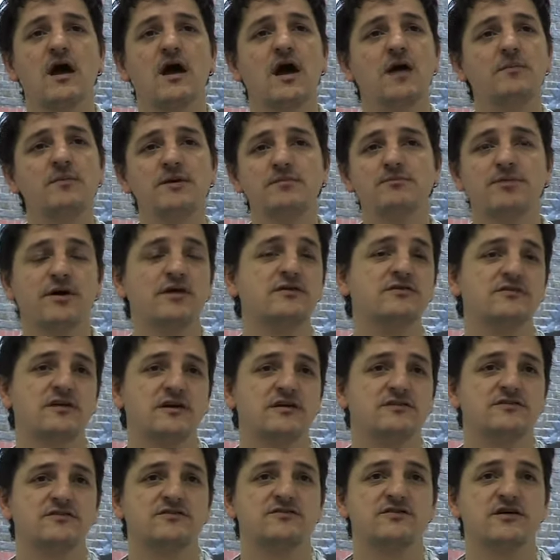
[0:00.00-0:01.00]
I mean both
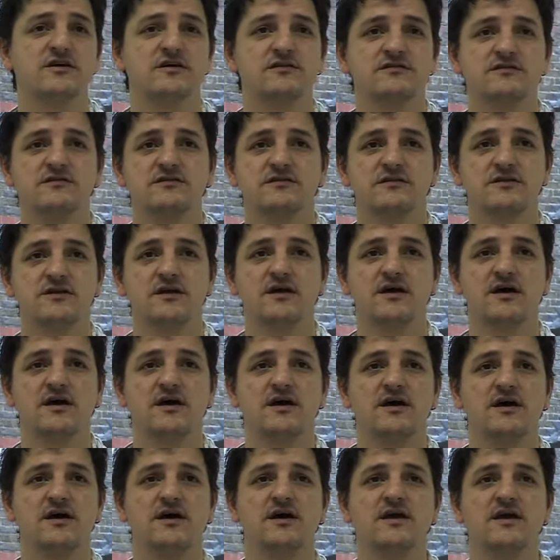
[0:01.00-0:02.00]
kinds of drugs.
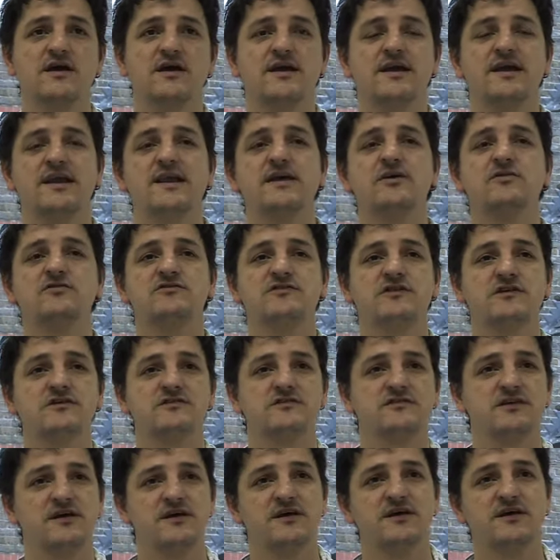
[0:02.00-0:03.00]
Illegal
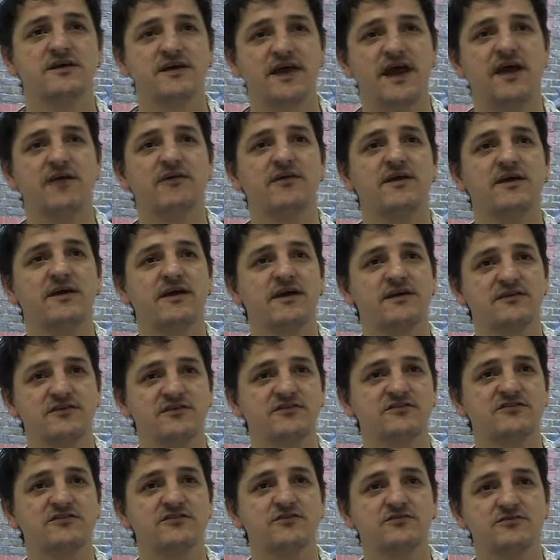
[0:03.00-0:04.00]
drugs carry
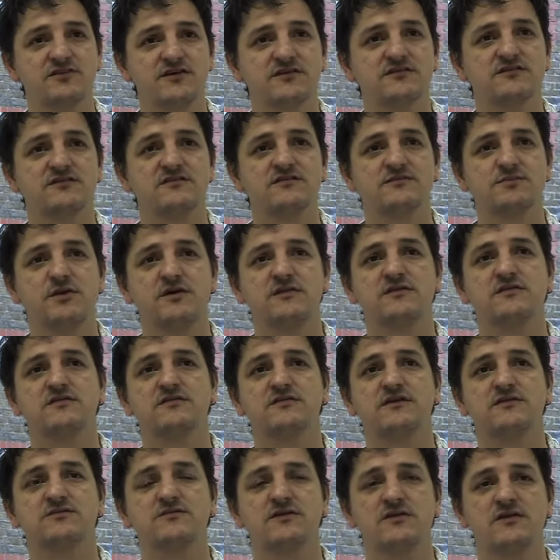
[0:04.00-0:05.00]
additional risks, both in
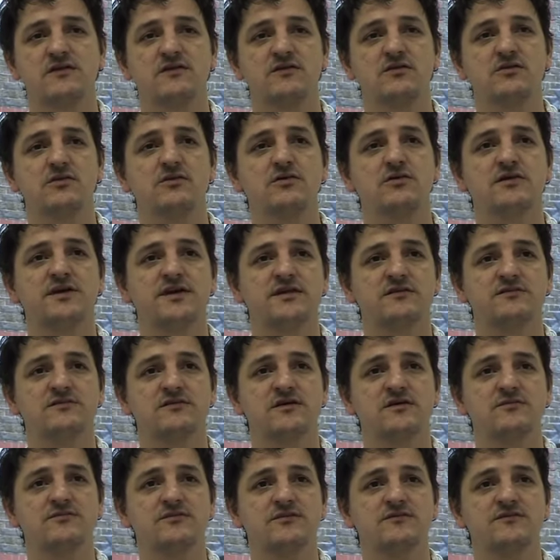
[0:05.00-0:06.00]
terms of the law and in
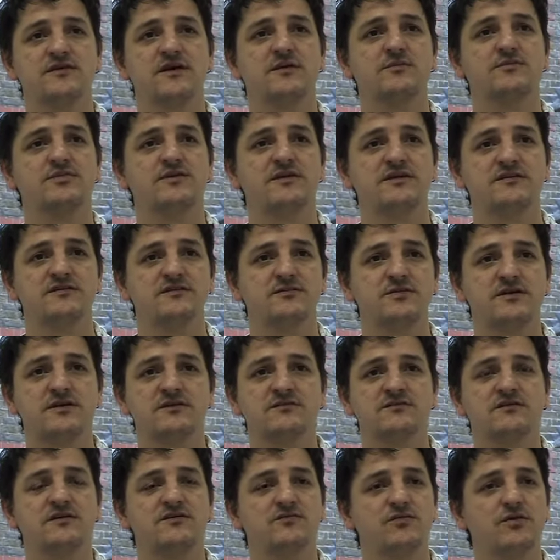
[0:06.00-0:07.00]
terms of the
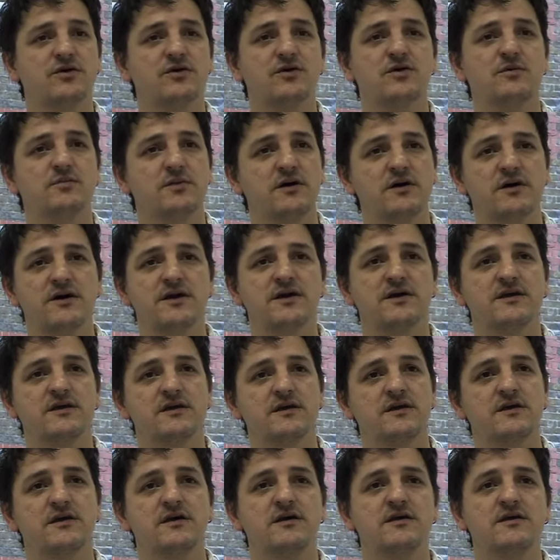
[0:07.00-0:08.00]
unpredictability of what you're buying
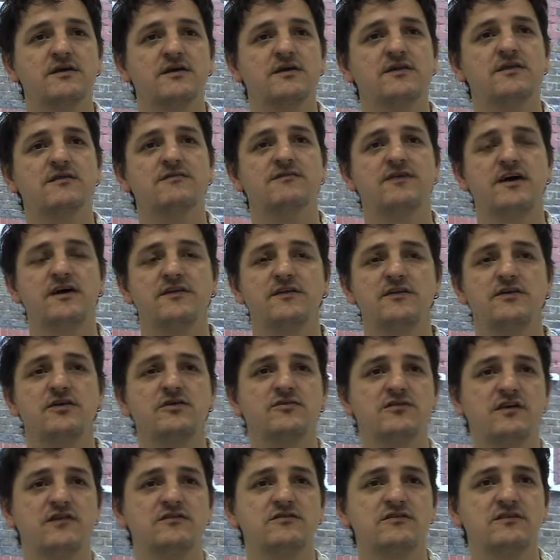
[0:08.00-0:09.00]
and the fact that you
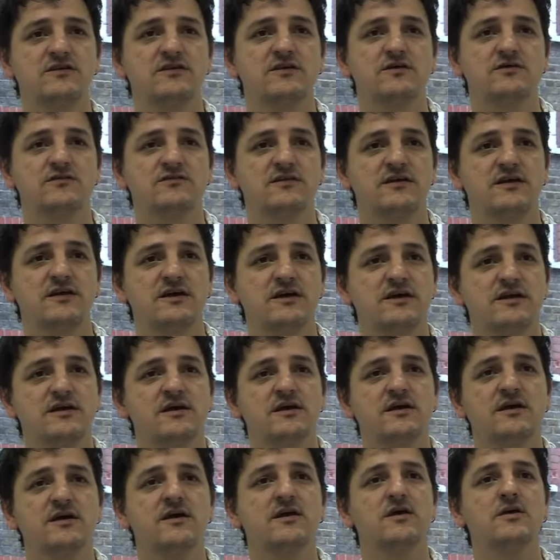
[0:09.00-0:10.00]
tend to use it in
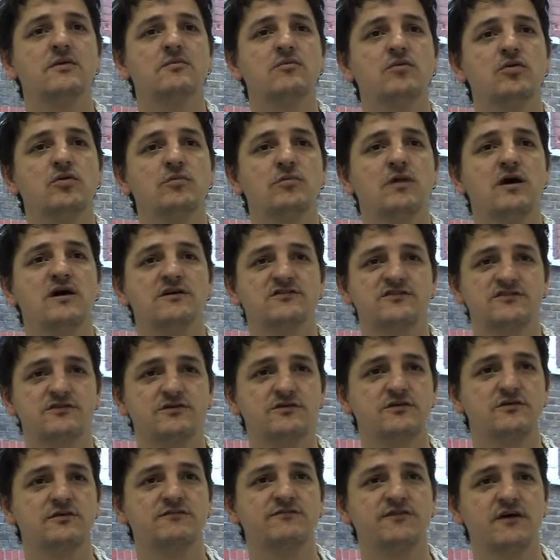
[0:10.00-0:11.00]
more
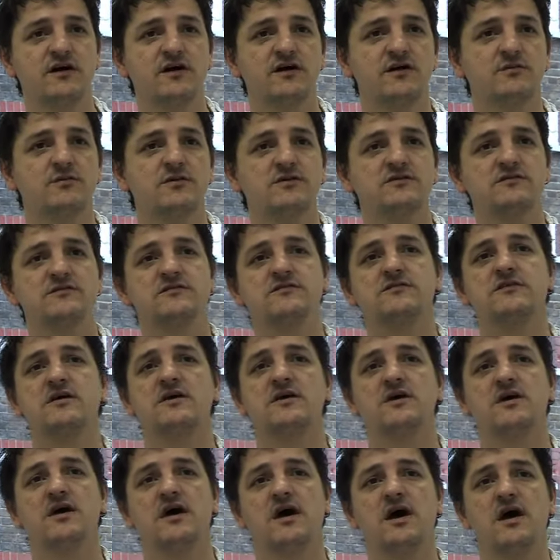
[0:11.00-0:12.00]
marginal environments
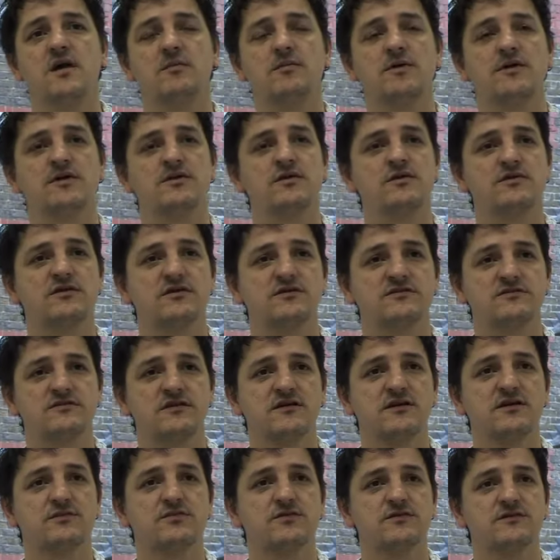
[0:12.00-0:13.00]
and not
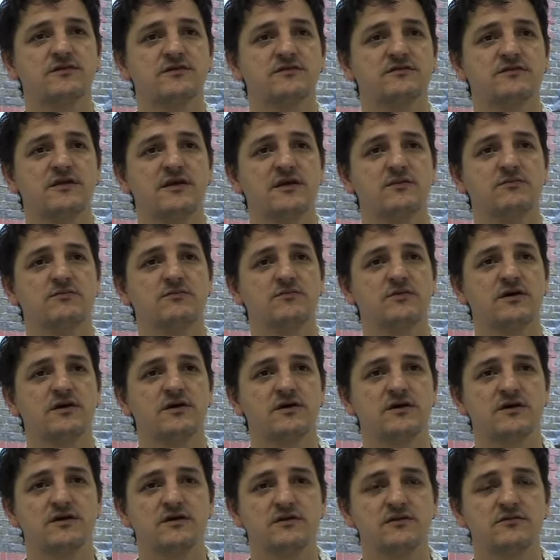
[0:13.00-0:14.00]
necessarily with the same
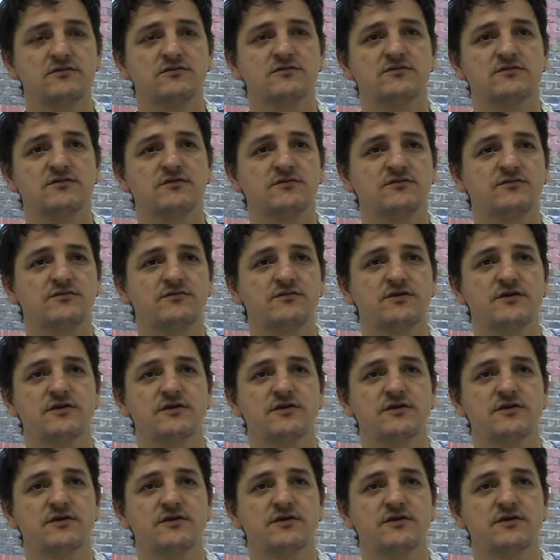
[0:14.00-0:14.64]
sort of